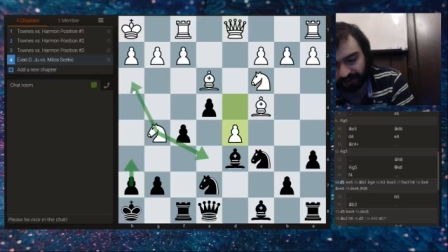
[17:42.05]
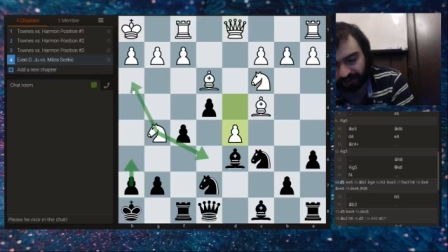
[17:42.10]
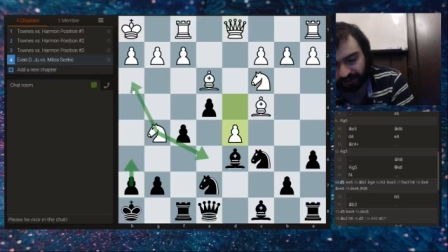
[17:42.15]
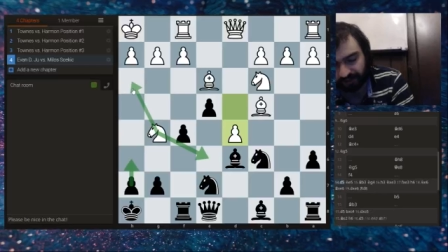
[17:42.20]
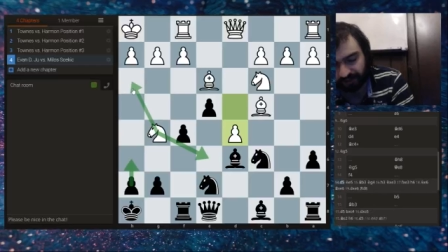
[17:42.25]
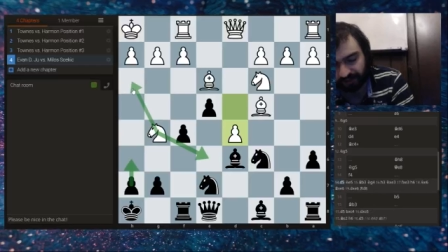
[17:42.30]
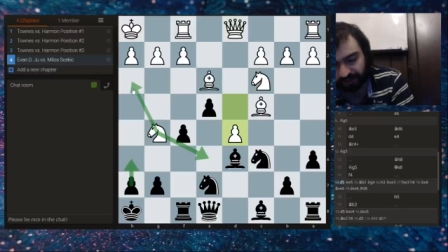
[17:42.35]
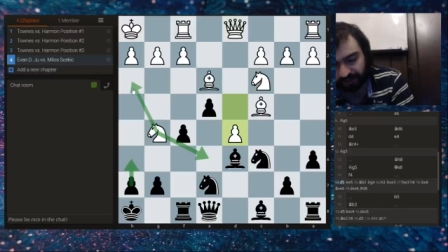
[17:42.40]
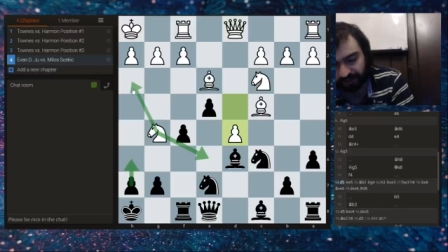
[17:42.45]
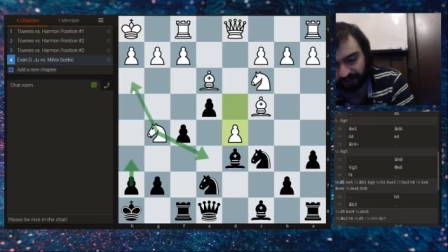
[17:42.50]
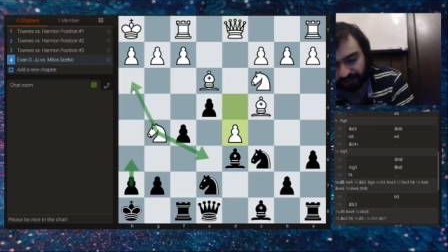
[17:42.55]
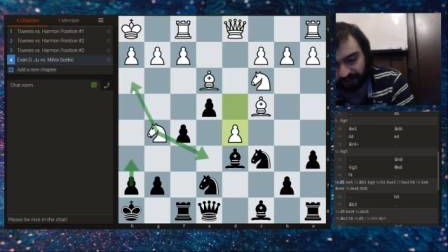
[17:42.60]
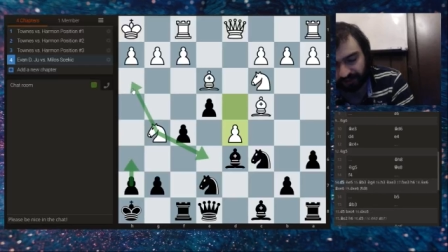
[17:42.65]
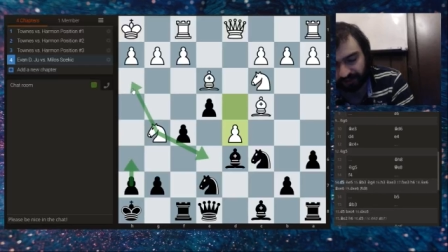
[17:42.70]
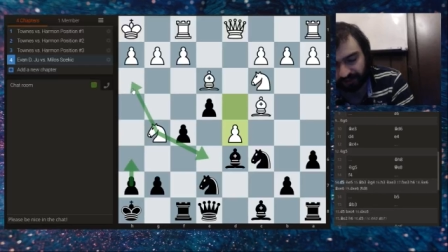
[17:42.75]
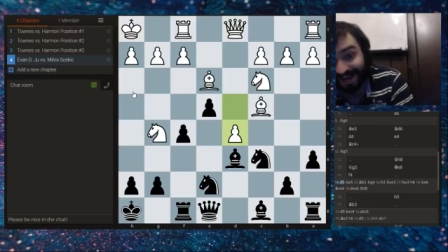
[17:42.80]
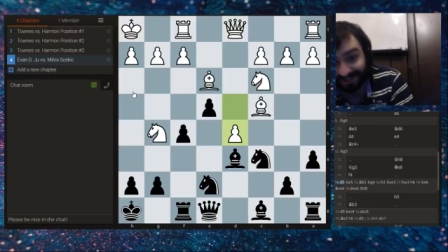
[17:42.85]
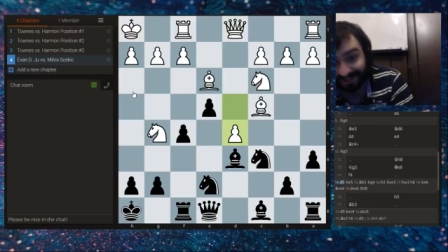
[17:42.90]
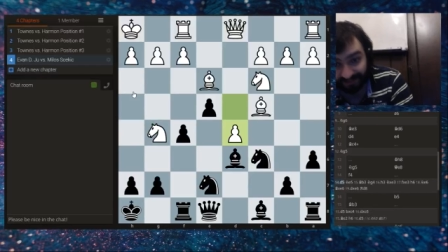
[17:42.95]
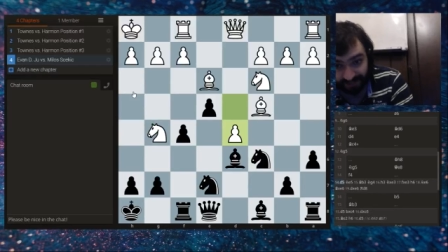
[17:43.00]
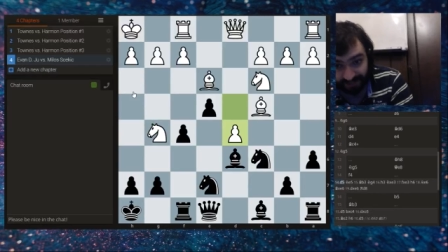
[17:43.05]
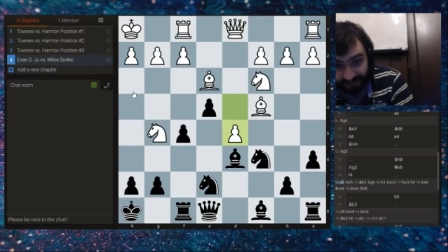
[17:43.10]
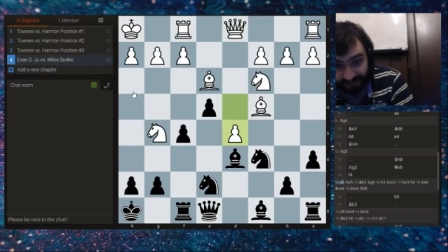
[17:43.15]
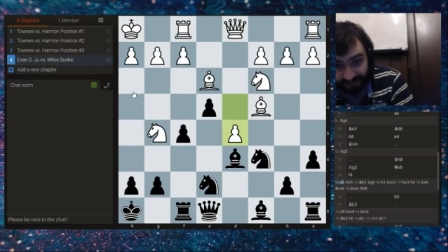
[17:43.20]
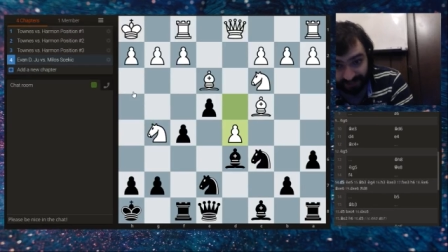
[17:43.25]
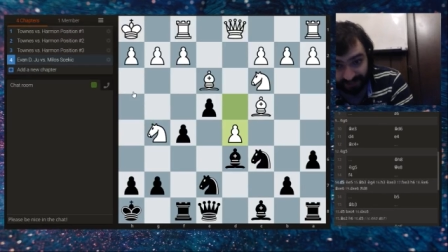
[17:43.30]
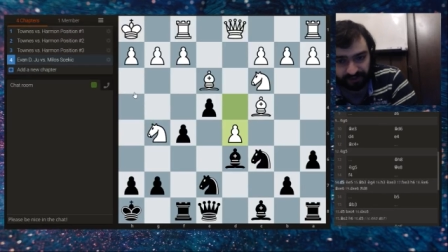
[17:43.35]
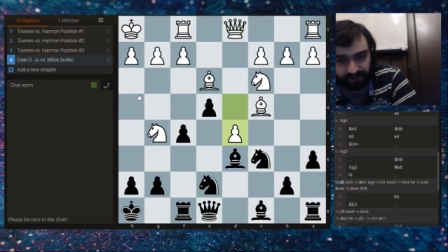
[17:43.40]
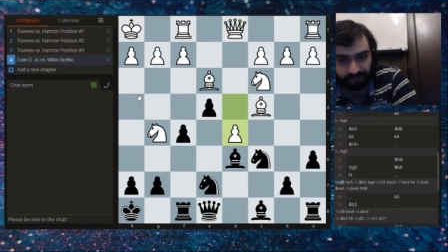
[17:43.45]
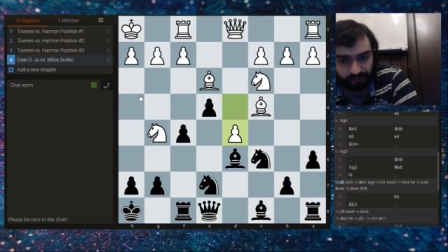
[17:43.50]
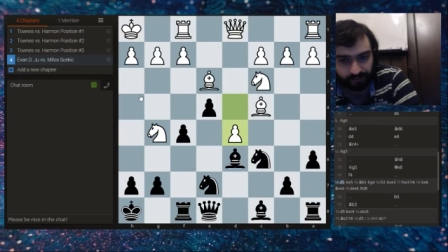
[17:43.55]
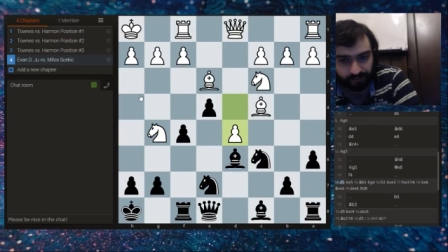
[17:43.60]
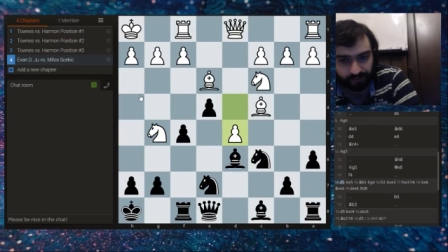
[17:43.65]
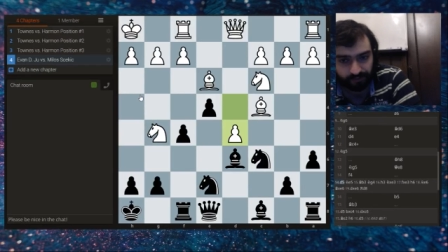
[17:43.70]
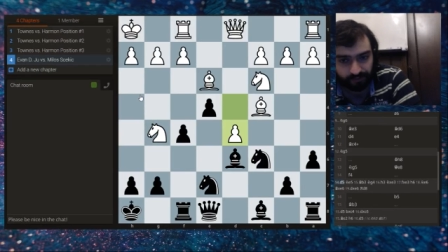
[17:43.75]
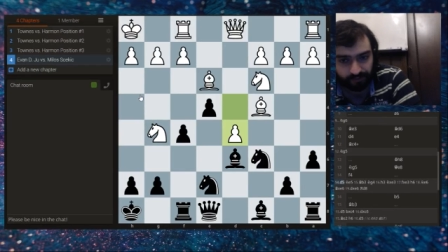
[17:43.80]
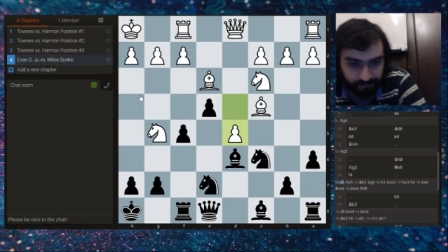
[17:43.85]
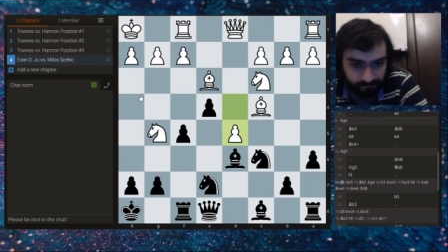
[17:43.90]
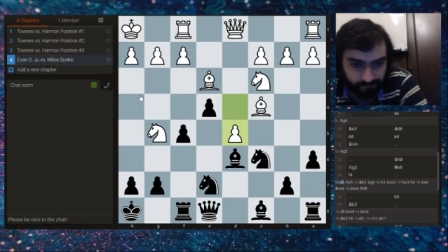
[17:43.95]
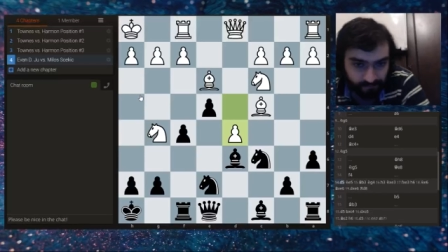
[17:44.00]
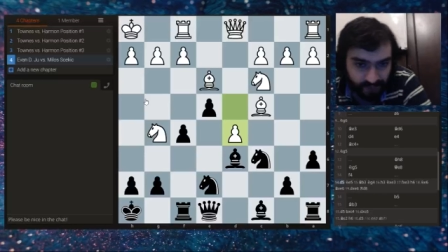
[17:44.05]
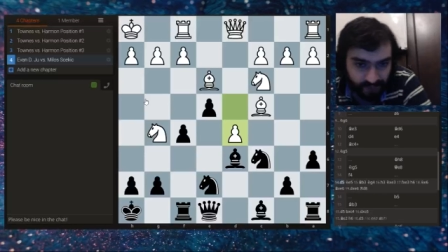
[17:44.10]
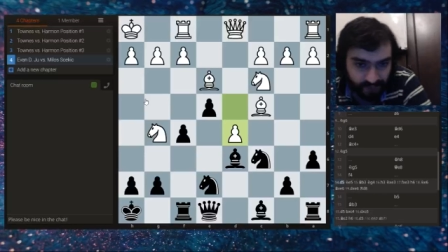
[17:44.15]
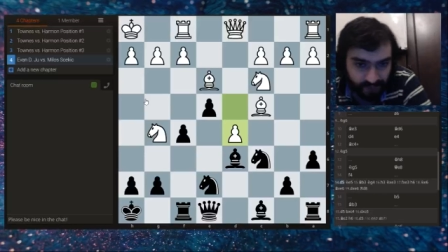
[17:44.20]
h3 as happened in the game.